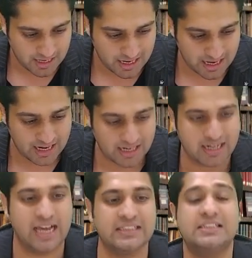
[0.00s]
are
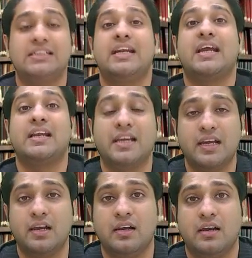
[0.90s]
less
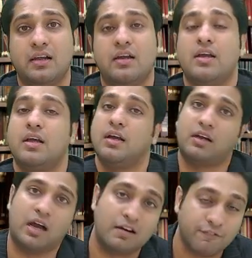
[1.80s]
technical.
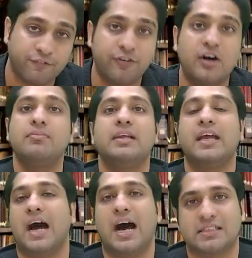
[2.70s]
Confirm they
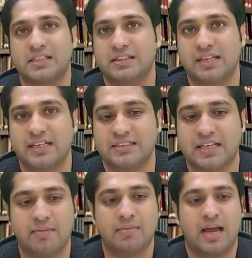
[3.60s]
ask in the
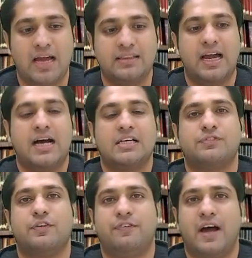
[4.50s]
exam, and they ask
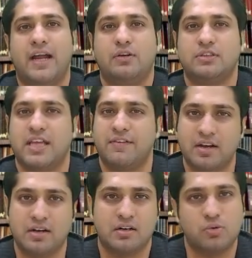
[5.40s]
for 5 to
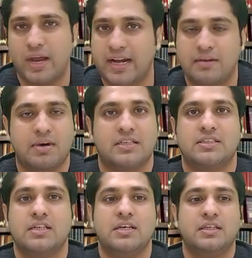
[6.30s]
7 to 8 marks
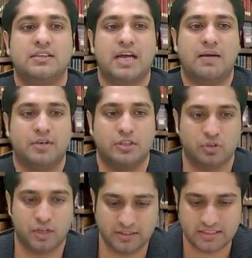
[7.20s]
chapters.
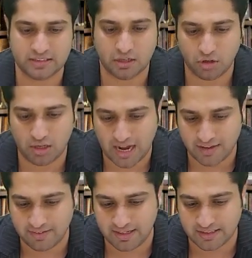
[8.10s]
Okay, these are all
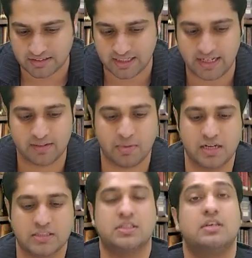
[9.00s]
high weightage, 8
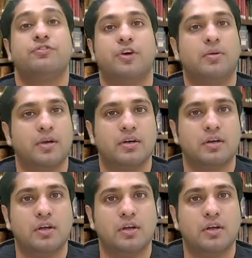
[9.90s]
marks confirmed.